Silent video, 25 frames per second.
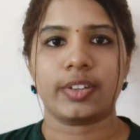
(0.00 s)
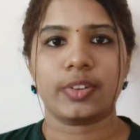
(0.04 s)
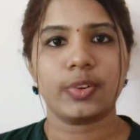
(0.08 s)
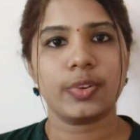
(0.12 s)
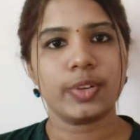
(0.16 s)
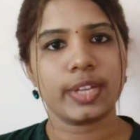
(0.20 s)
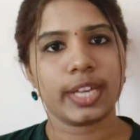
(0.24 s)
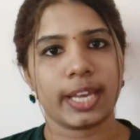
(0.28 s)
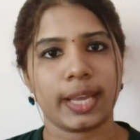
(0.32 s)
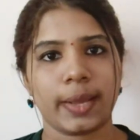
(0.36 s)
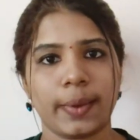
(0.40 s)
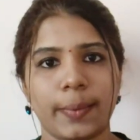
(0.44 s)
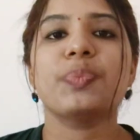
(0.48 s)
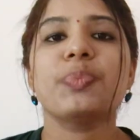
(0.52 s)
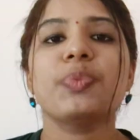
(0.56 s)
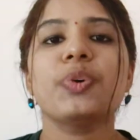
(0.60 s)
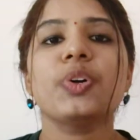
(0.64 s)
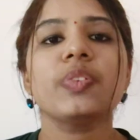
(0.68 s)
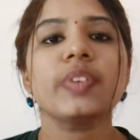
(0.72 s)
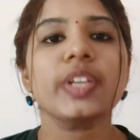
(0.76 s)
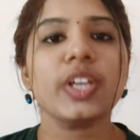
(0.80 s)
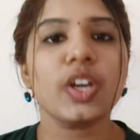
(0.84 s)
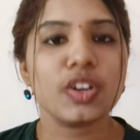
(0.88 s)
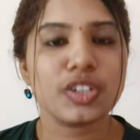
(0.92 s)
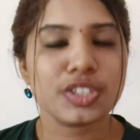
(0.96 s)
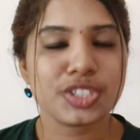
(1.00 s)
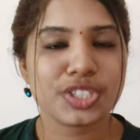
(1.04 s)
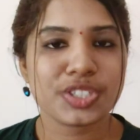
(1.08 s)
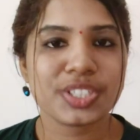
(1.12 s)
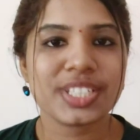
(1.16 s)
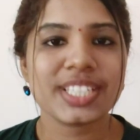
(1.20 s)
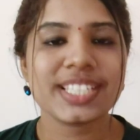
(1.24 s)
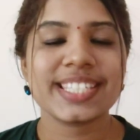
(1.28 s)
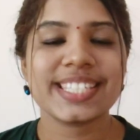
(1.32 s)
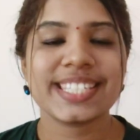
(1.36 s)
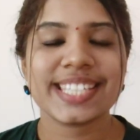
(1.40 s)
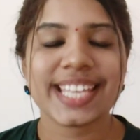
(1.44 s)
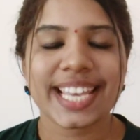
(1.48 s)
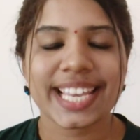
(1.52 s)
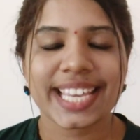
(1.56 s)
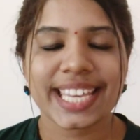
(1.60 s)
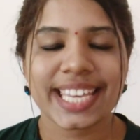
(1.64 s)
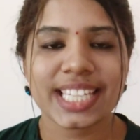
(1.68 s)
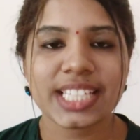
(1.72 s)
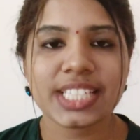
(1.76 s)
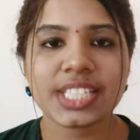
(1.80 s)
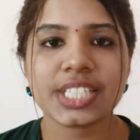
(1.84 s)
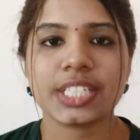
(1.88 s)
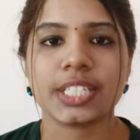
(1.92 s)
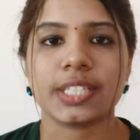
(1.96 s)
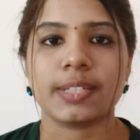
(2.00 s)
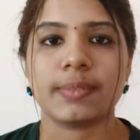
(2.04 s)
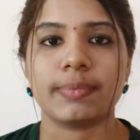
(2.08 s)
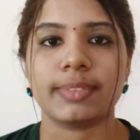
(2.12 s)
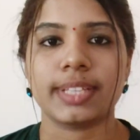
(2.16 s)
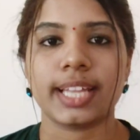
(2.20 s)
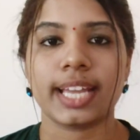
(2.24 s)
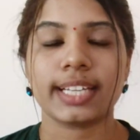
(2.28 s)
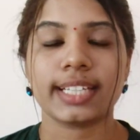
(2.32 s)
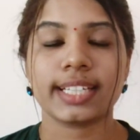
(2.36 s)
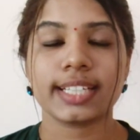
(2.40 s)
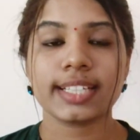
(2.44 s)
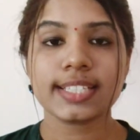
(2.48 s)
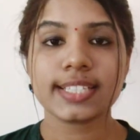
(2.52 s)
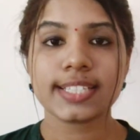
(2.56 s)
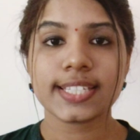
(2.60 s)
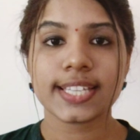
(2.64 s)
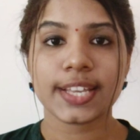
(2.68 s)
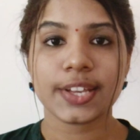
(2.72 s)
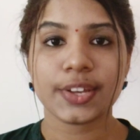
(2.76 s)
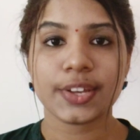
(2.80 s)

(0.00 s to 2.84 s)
Okay, moving on to the second term, that is